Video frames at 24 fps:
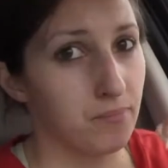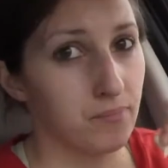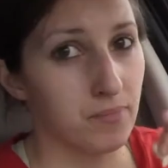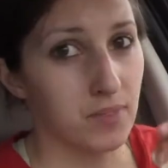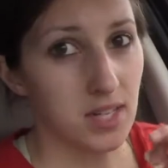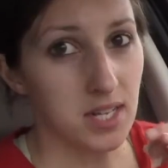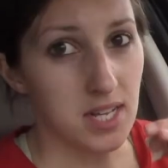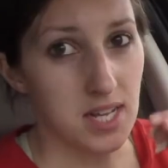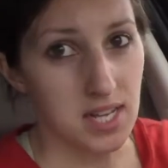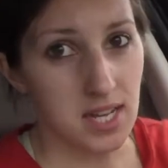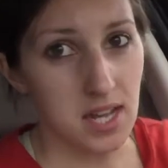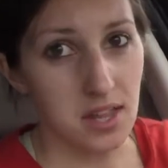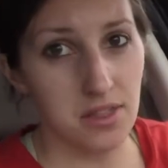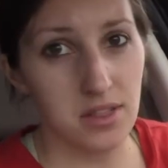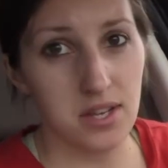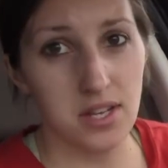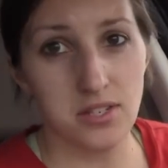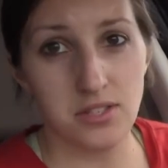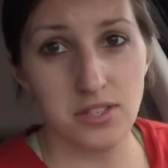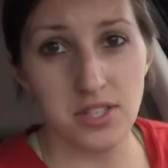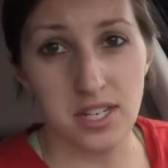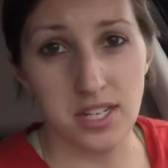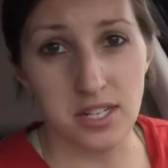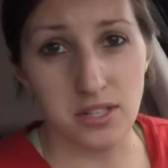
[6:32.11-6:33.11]
Like, I got things
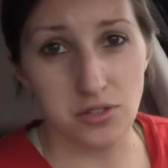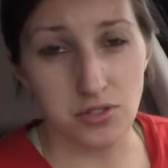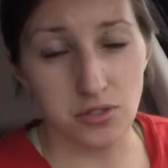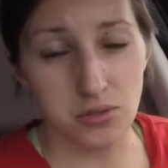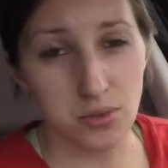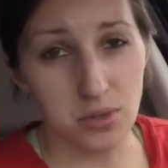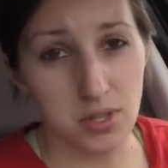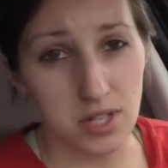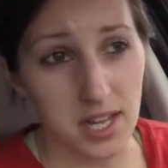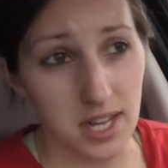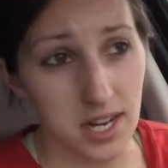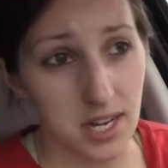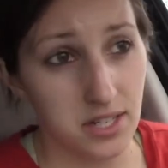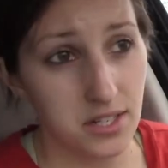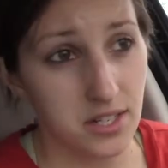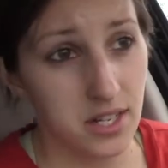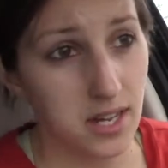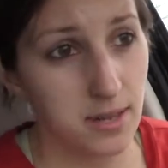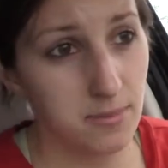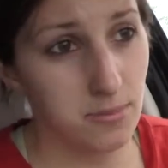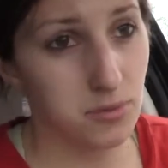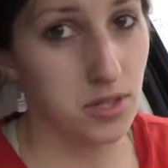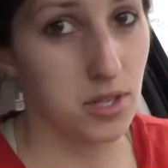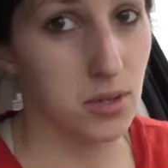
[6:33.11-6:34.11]
done at school ahead of
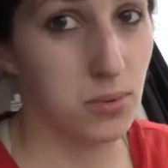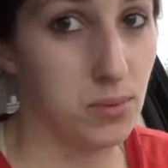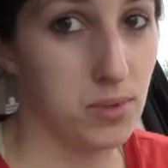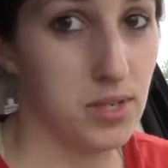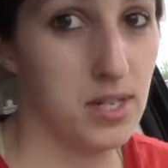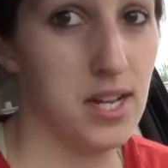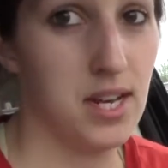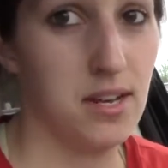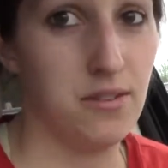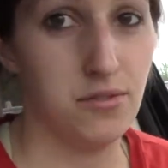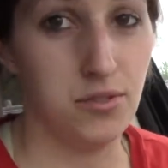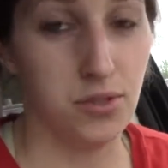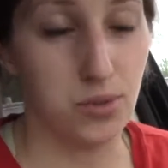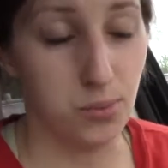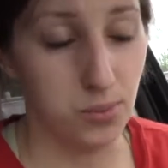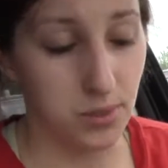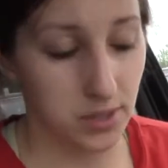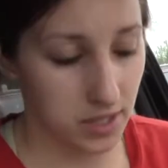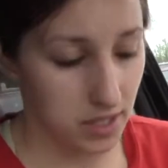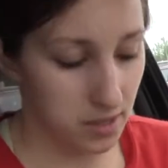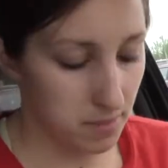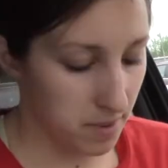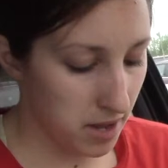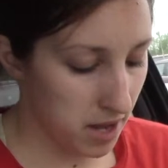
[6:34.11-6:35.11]
time so I wouldn't have to
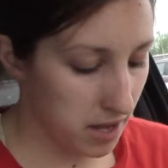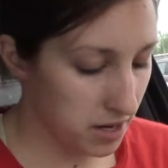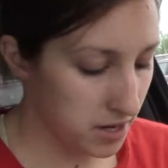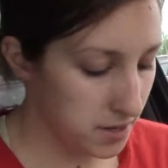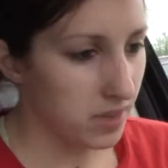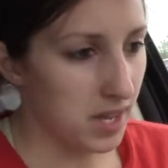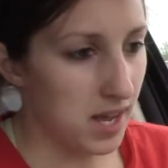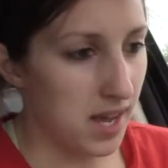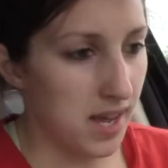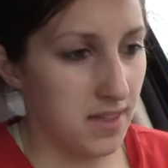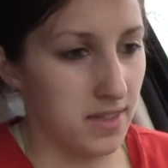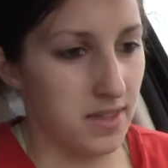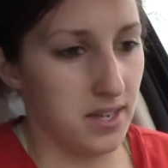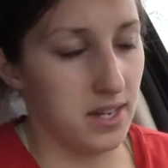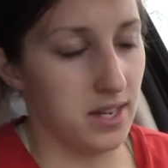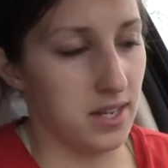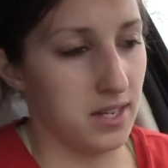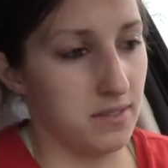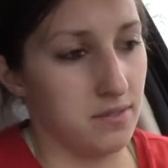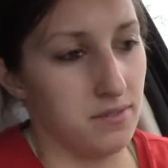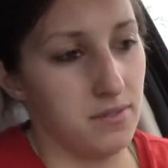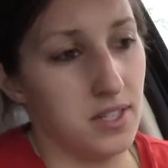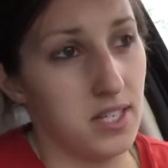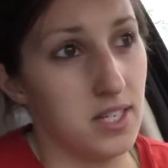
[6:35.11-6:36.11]
worry about it. And then I
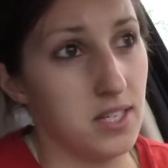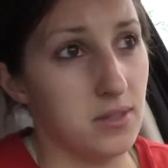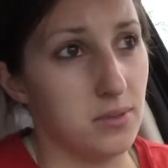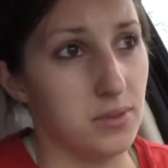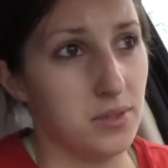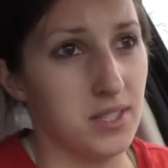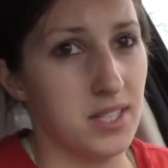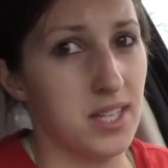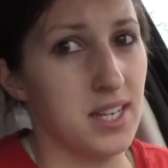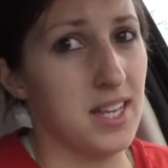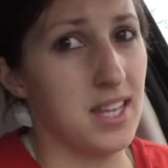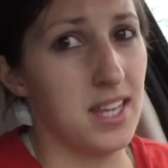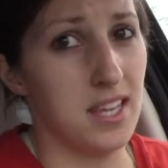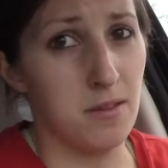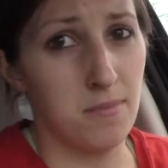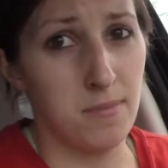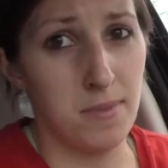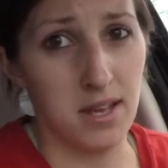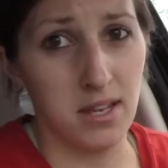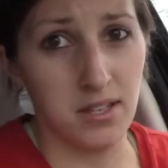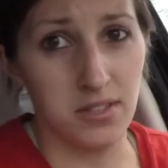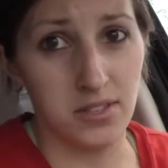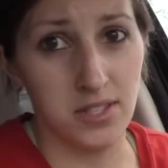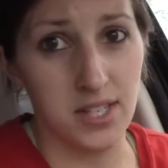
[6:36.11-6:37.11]
was getting
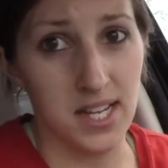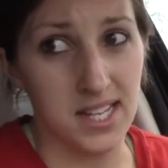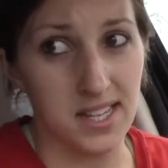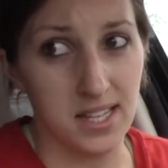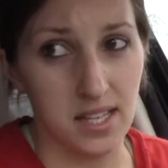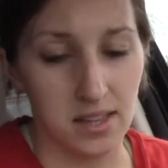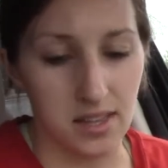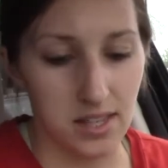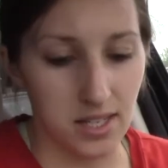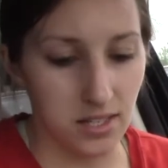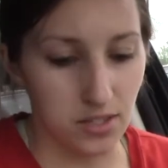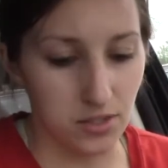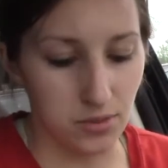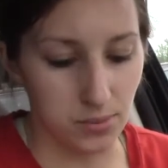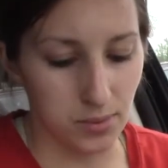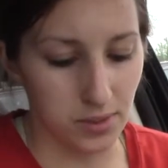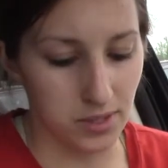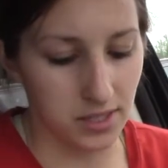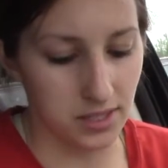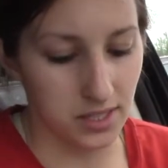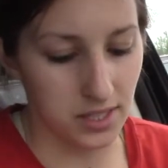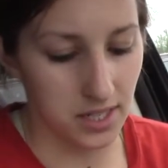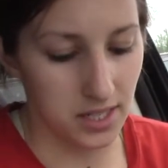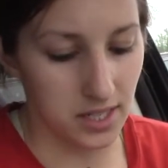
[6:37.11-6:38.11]
emails saying that things
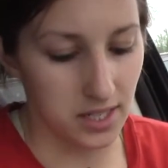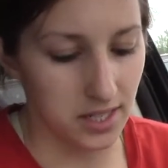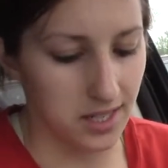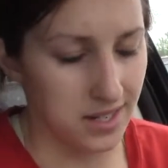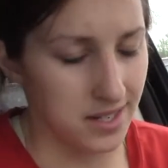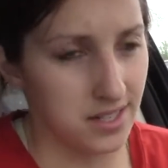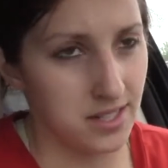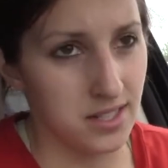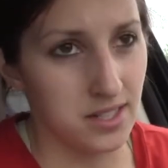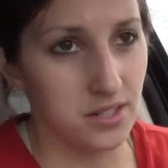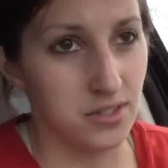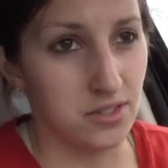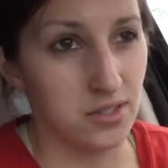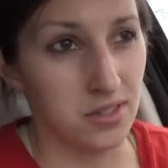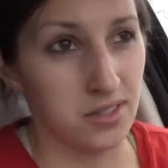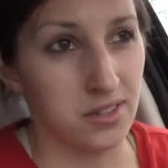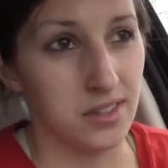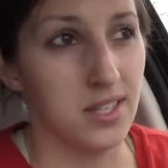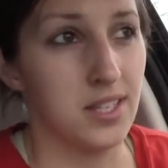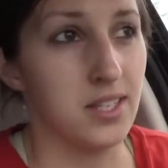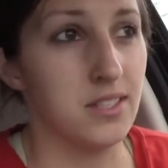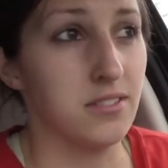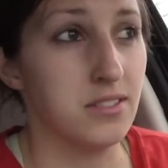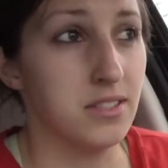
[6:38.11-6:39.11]
weren't done and I didn't turn
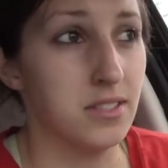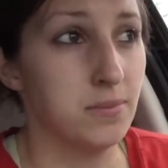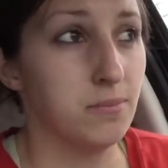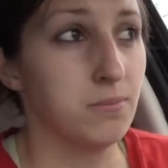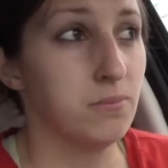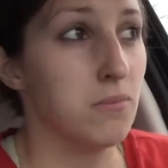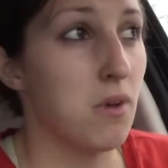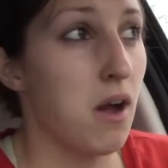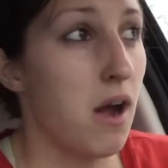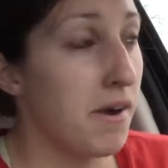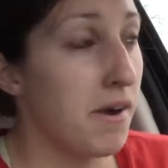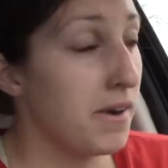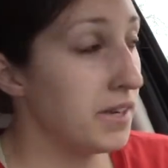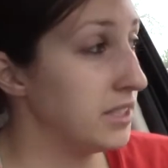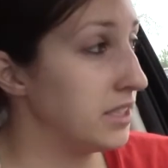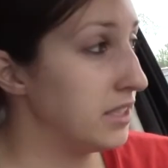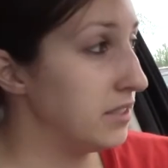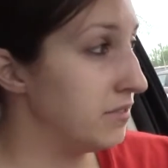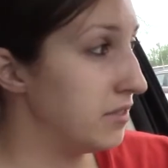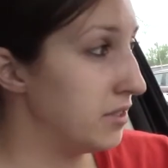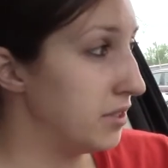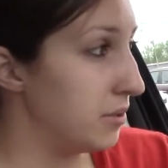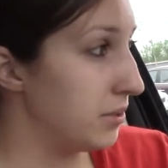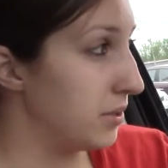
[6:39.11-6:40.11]
things in,
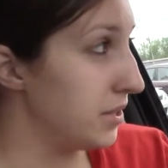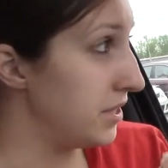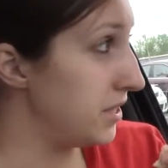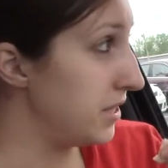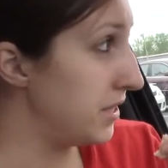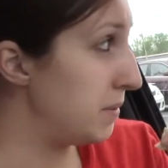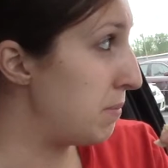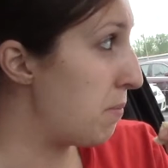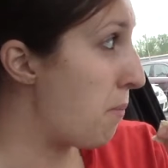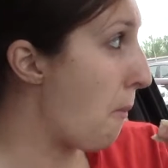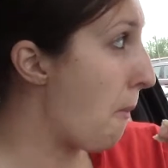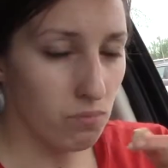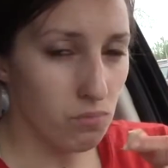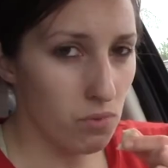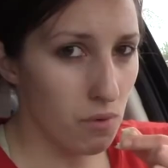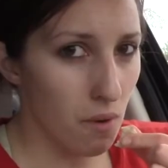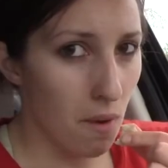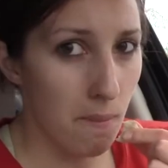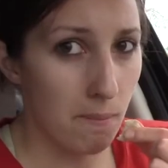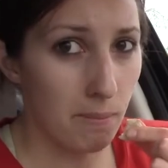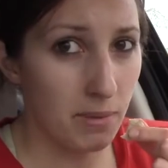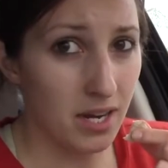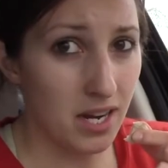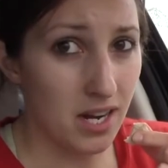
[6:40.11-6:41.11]
even though I did.
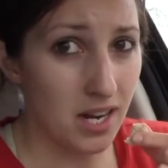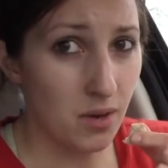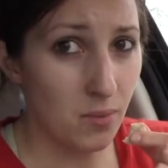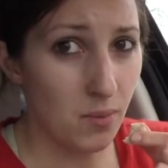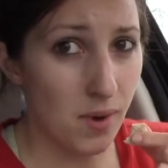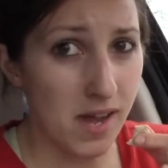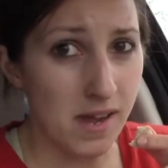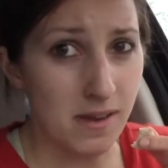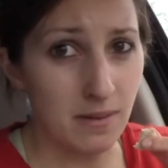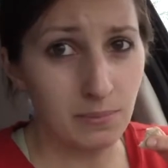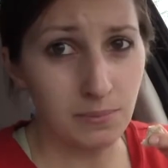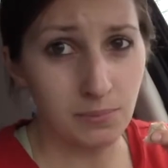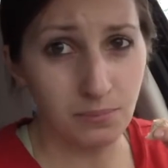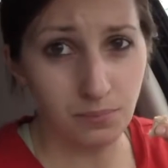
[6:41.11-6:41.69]
But anyway,